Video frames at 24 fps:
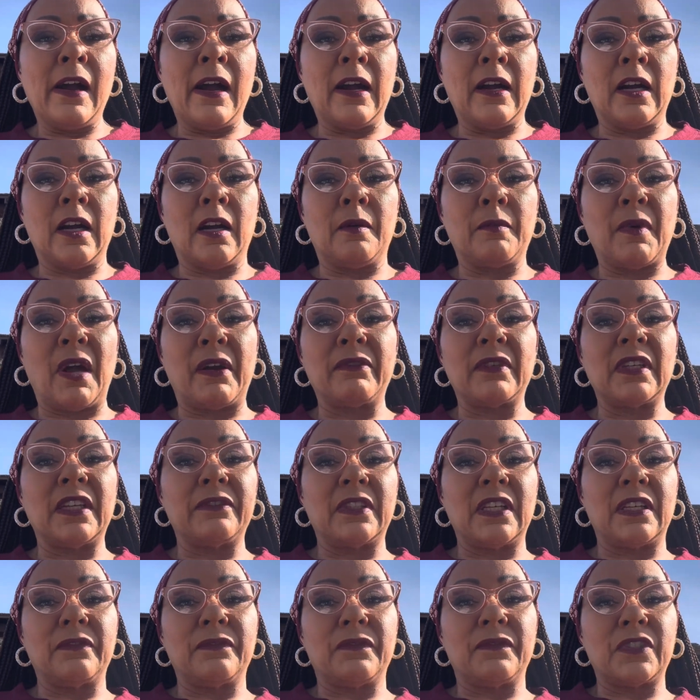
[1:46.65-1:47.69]
I've
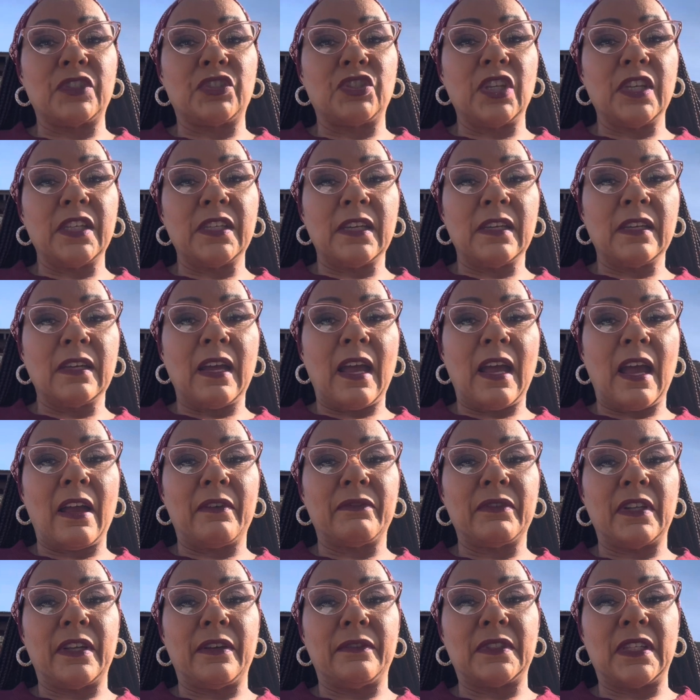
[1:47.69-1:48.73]
lived in Virginia.
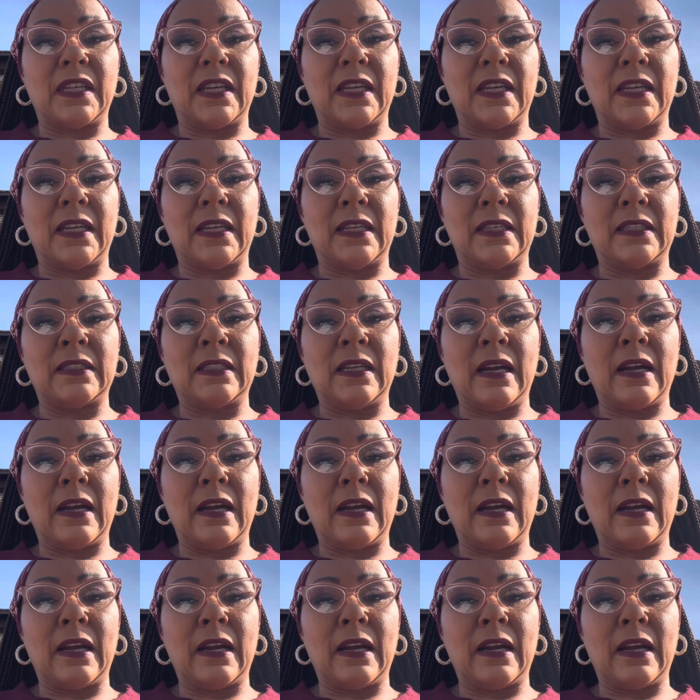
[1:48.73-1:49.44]
I've lived in